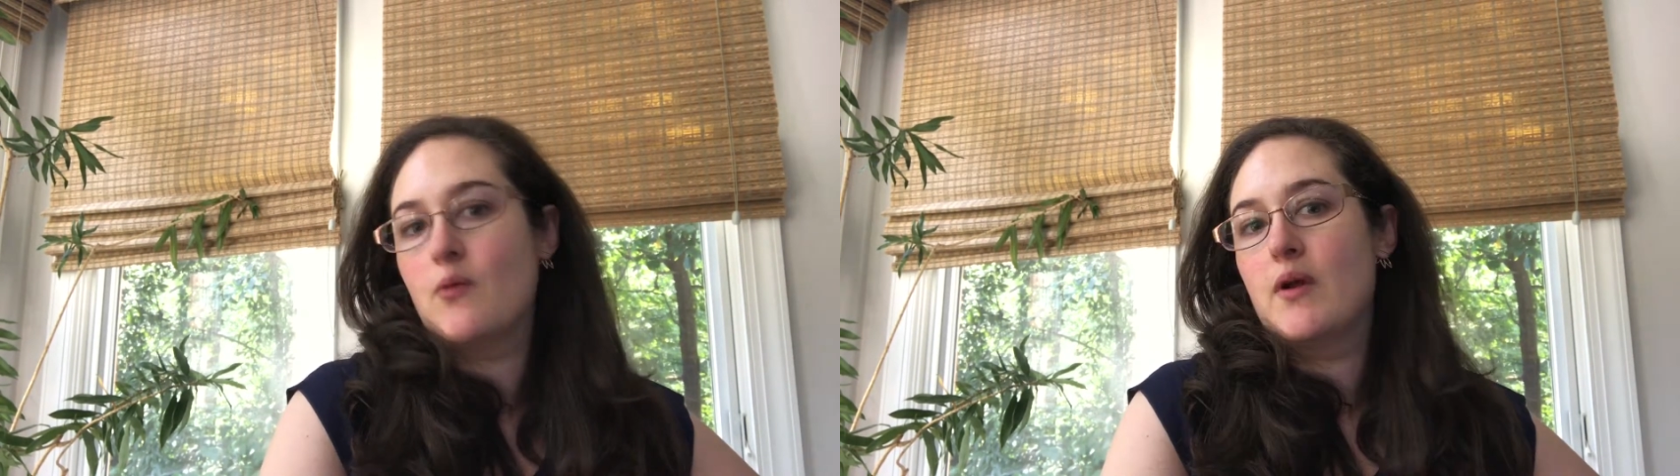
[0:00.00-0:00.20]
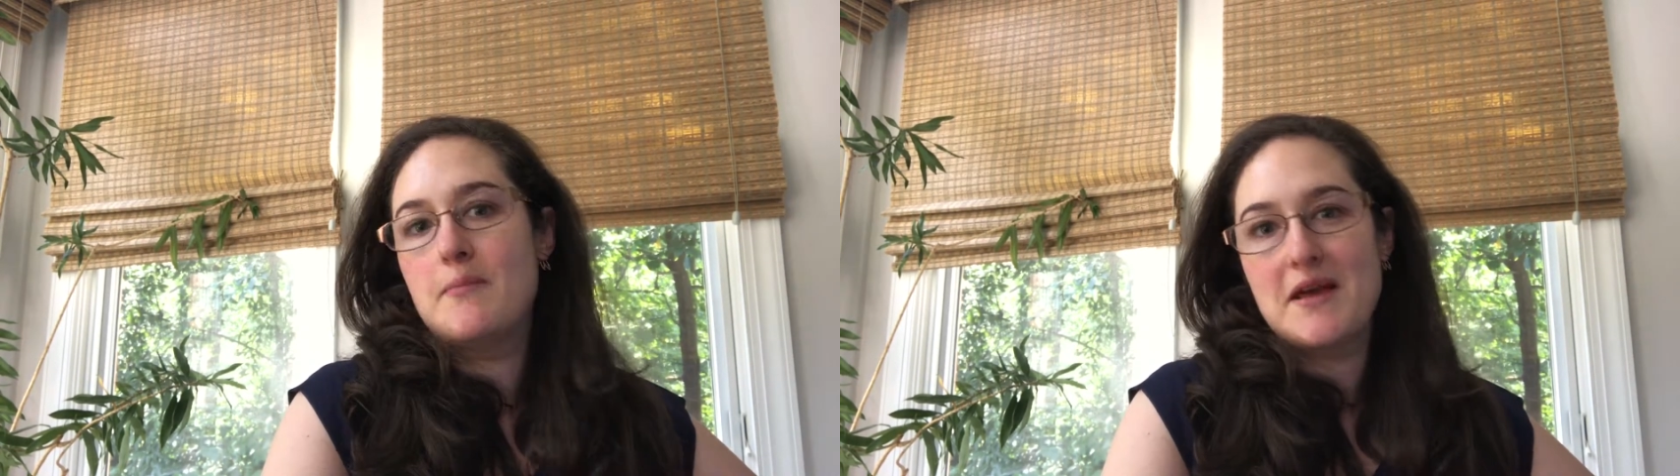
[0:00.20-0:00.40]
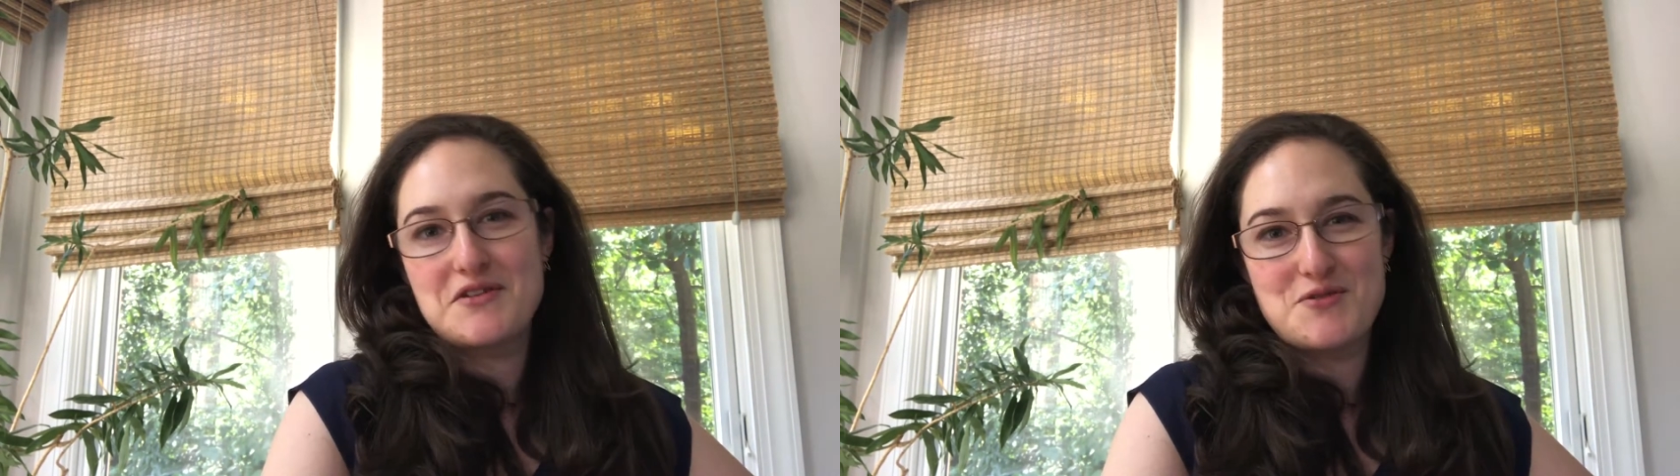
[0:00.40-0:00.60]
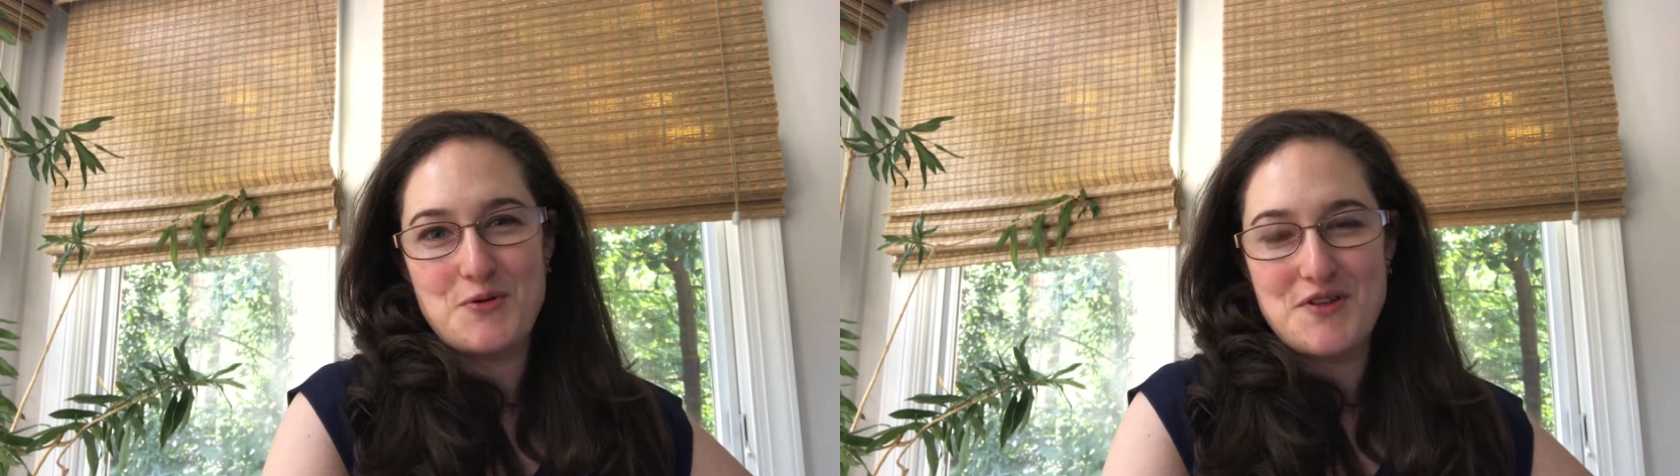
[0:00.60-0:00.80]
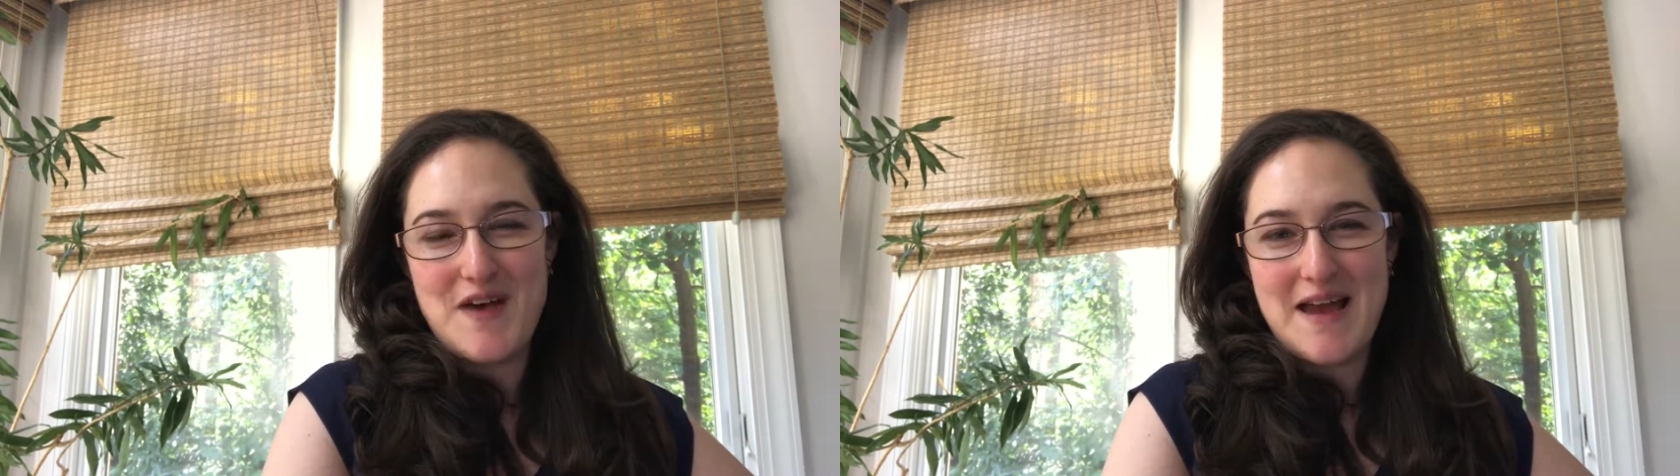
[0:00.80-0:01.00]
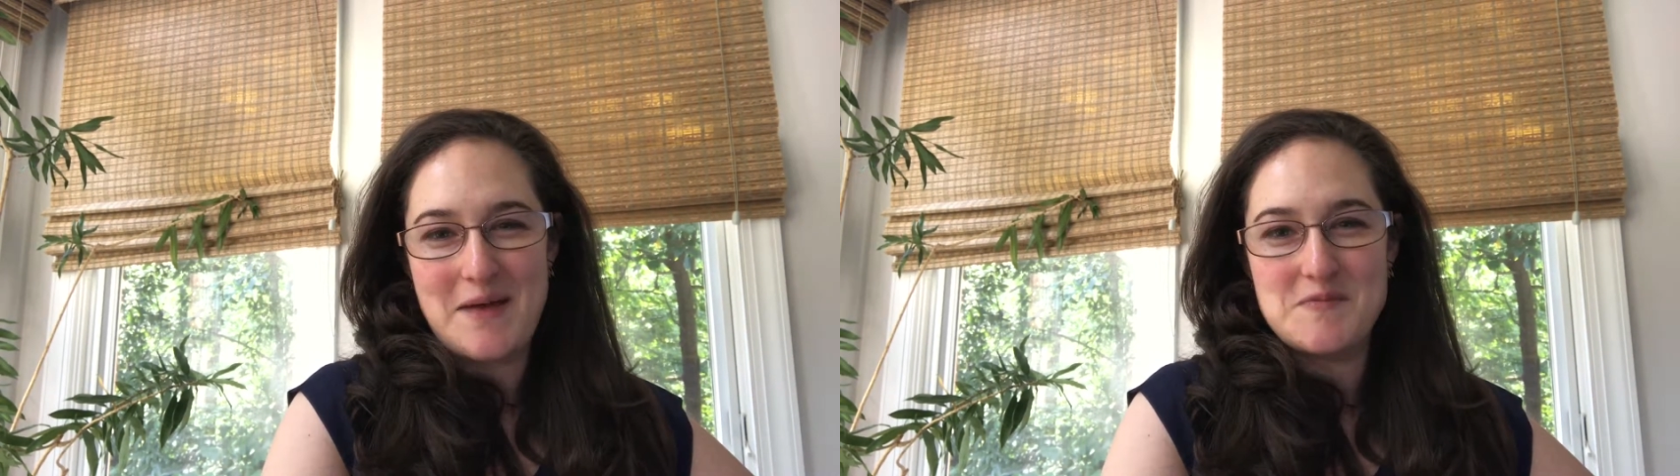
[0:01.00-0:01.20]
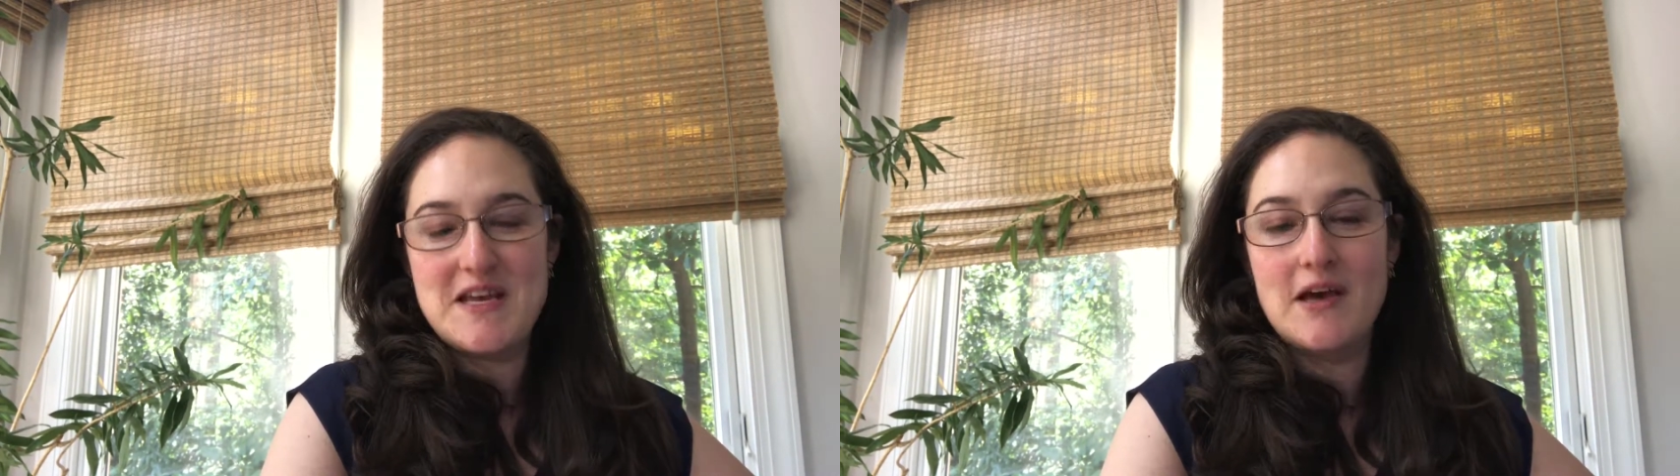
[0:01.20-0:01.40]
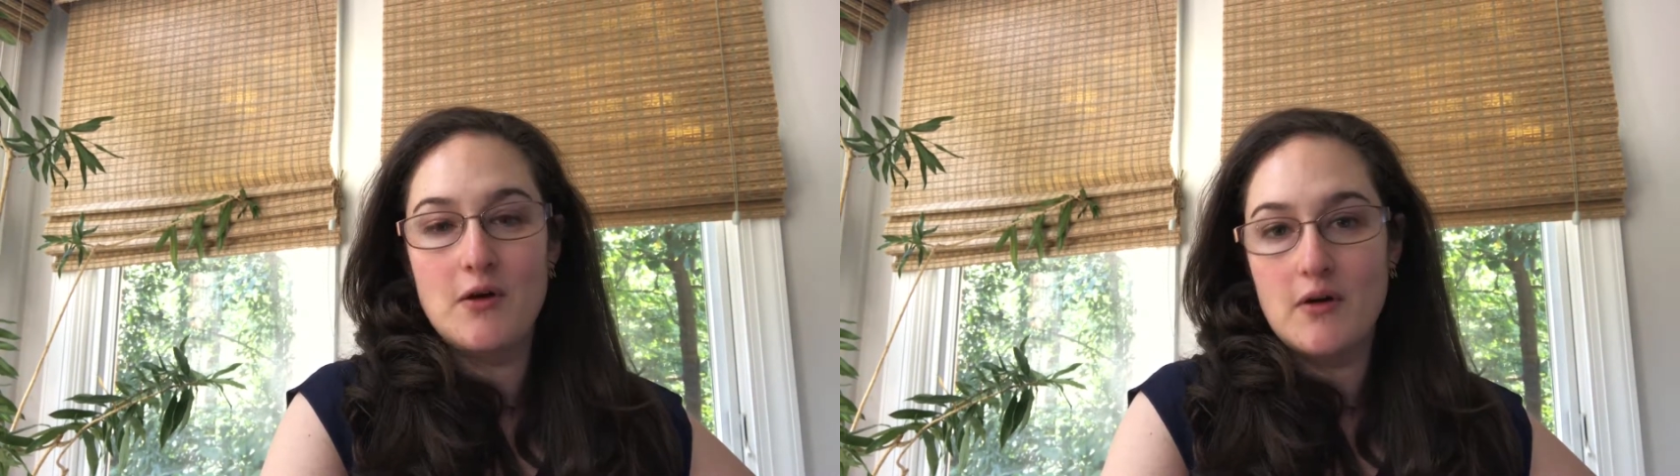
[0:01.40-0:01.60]
I want to make sure that I'm
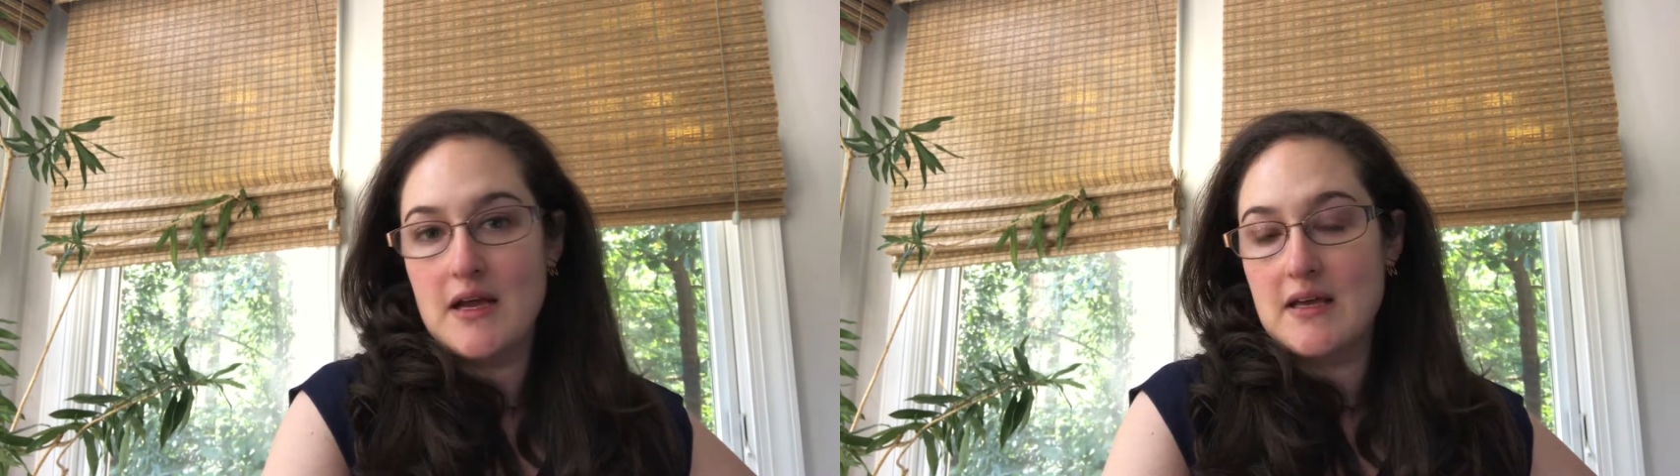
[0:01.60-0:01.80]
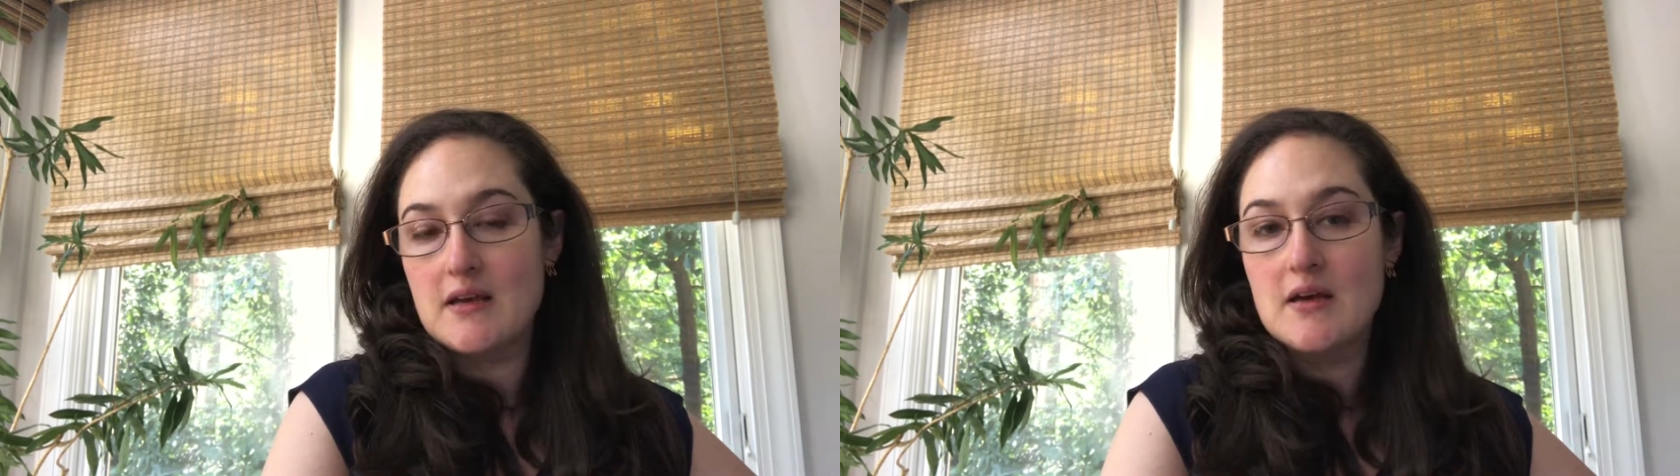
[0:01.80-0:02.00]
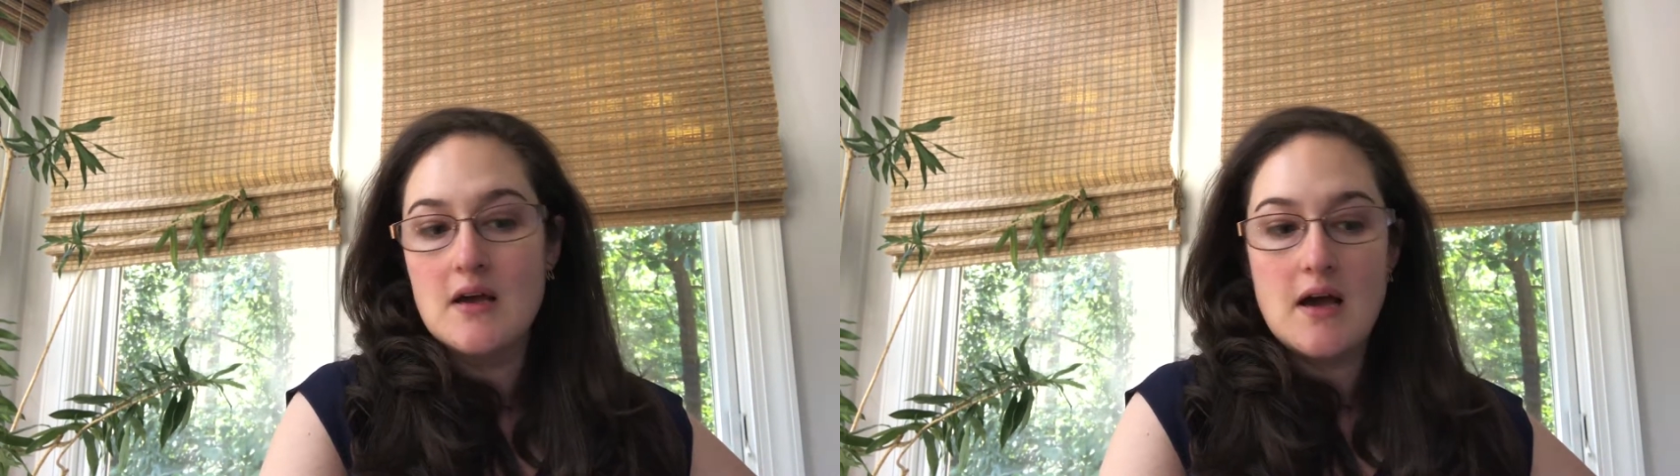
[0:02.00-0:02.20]
tailoring